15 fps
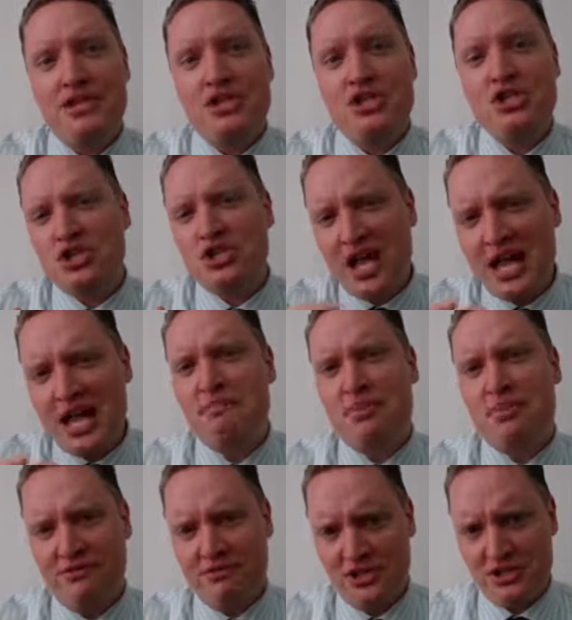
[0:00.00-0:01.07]
the
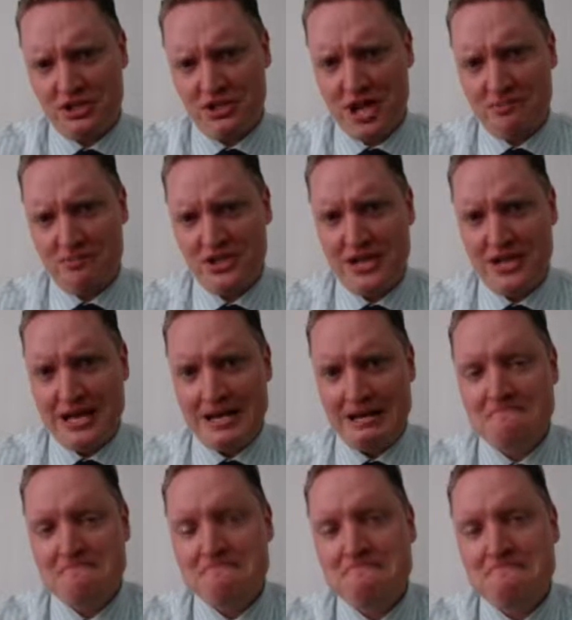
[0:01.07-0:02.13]
shape of the stop sign